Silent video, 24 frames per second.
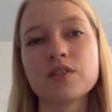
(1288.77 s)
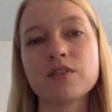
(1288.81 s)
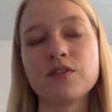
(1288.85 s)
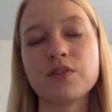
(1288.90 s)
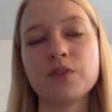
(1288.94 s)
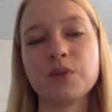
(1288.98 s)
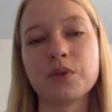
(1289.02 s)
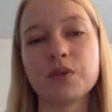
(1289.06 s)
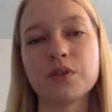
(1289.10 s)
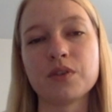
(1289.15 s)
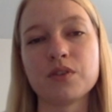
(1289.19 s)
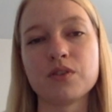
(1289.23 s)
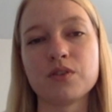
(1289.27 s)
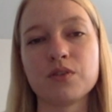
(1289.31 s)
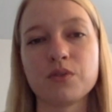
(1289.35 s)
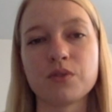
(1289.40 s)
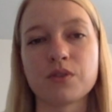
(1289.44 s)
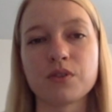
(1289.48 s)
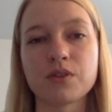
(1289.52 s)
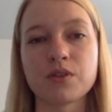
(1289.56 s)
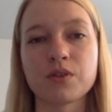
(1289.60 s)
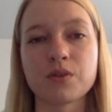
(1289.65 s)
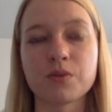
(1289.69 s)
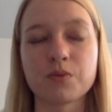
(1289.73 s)
focus
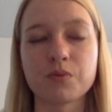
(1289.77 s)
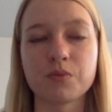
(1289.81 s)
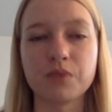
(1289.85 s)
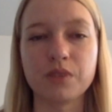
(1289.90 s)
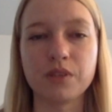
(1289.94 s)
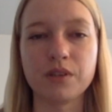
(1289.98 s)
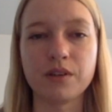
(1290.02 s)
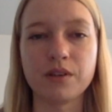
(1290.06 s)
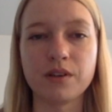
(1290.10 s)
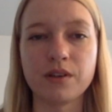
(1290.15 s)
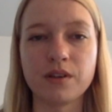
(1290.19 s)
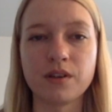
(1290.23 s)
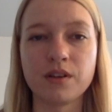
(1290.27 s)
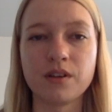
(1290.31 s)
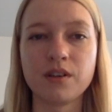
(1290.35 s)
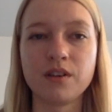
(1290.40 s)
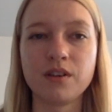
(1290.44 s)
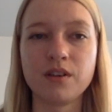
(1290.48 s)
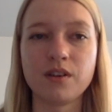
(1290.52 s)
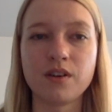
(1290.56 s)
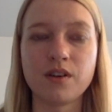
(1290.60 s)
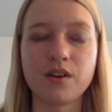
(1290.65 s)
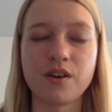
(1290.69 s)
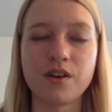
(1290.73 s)
your career
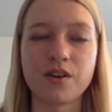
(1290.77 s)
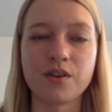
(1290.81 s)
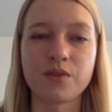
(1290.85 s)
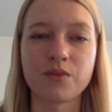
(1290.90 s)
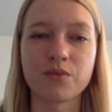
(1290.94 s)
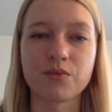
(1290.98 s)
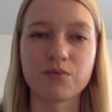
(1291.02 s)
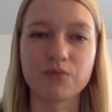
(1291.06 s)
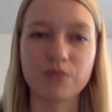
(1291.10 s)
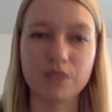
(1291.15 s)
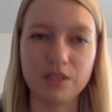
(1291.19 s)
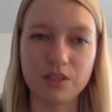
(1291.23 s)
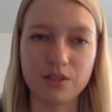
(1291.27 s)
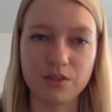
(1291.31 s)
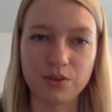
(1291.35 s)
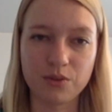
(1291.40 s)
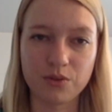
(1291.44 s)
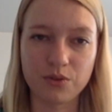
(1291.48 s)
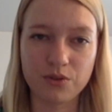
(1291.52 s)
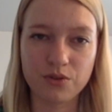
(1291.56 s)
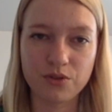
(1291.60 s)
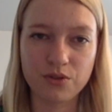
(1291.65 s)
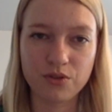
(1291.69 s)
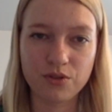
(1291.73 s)
on
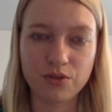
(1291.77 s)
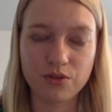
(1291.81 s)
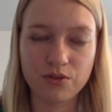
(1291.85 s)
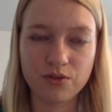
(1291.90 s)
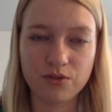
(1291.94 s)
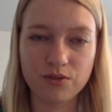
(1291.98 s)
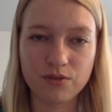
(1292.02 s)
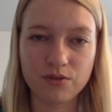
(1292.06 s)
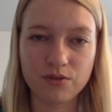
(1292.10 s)
research.